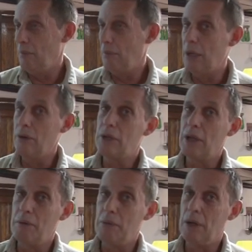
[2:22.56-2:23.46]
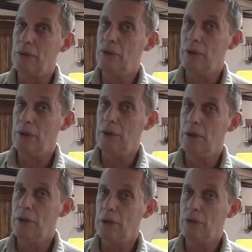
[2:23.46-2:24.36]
Mel came out in